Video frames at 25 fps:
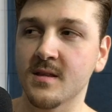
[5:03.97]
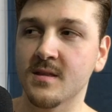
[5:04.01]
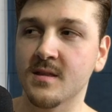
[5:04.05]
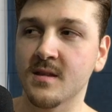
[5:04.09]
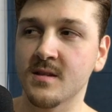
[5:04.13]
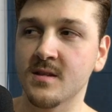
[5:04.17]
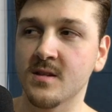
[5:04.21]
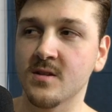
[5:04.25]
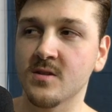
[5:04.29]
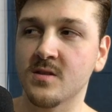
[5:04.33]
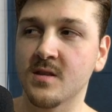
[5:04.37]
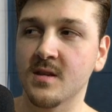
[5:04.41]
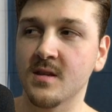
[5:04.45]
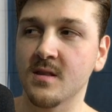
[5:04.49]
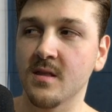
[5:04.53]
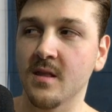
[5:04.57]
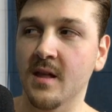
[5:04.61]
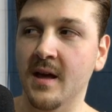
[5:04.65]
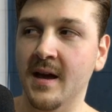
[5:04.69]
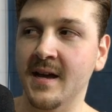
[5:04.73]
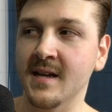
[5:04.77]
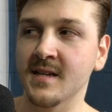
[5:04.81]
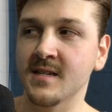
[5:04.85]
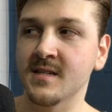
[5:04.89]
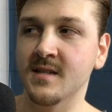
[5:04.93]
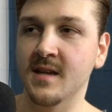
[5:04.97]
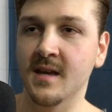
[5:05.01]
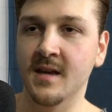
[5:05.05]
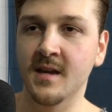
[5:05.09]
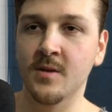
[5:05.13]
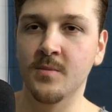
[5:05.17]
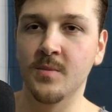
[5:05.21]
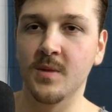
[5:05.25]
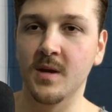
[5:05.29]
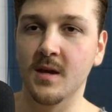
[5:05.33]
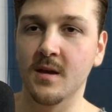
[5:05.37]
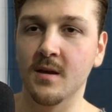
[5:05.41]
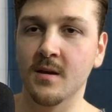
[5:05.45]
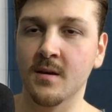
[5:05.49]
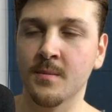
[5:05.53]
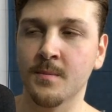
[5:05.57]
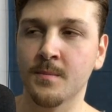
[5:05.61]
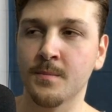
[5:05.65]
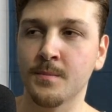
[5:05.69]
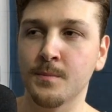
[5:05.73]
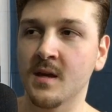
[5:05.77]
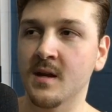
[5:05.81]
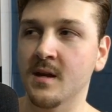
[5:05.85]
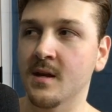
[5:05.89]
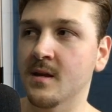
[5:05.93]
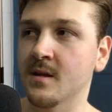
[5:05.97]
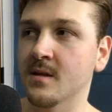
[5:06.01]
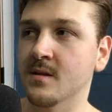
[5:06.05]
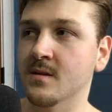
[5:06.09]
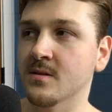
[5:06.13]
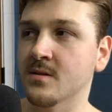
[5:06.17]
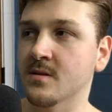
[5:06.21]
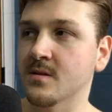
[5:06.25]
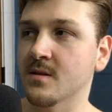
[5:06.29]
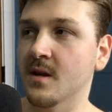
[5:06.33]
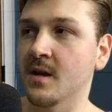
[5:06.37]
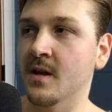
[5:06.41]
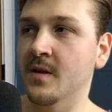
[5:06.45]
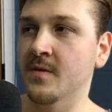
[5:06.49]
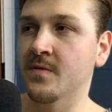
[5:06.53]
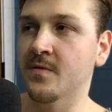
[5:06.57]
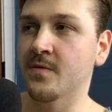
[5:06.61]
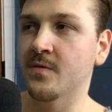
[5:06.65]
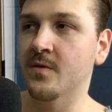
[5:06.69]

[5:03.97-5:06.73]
that this is the last enemy. It is a